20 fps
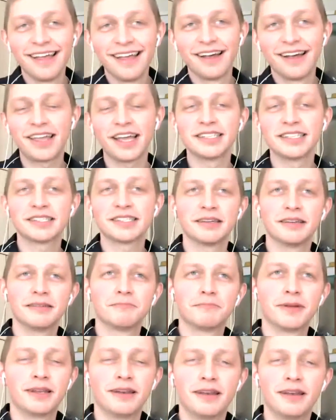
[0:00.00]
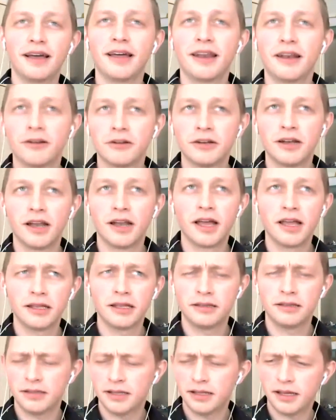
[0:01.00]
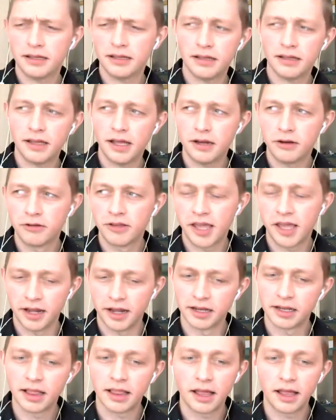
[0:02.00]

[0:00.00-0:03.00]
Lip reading: Okay, so but I don't get it.